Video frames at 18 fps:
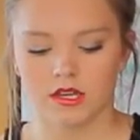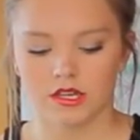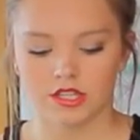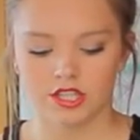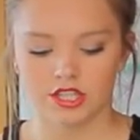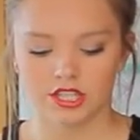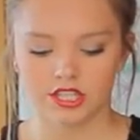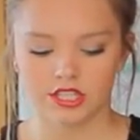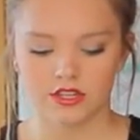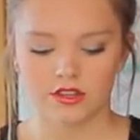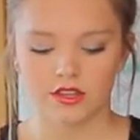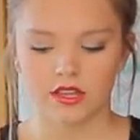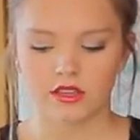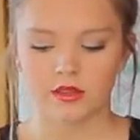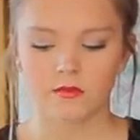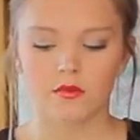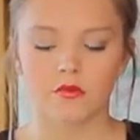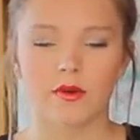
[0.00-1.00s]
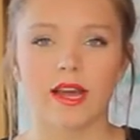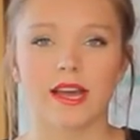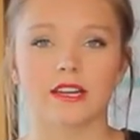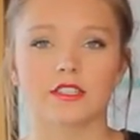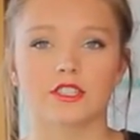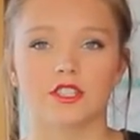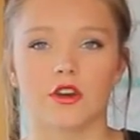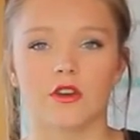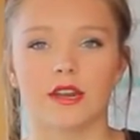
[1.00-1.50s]
just so that the
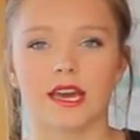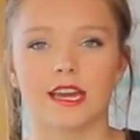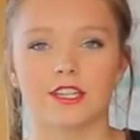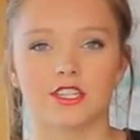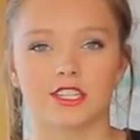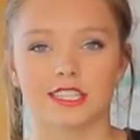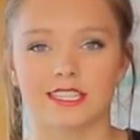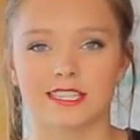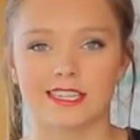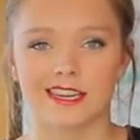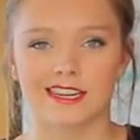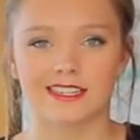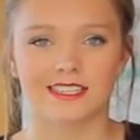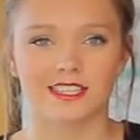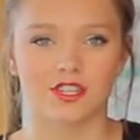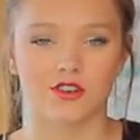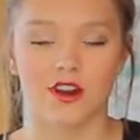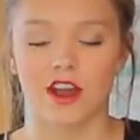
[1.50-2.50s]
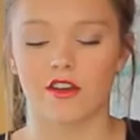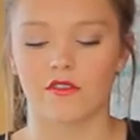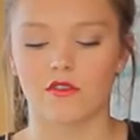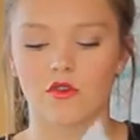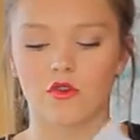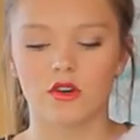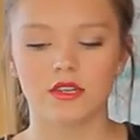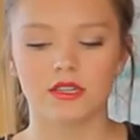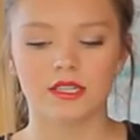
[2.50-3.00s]
meringues don't actually stick to the tray, of
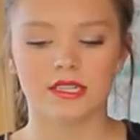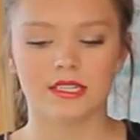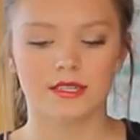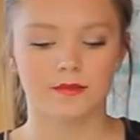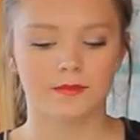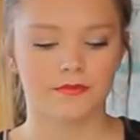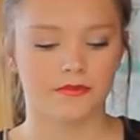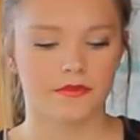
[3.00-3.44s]
course.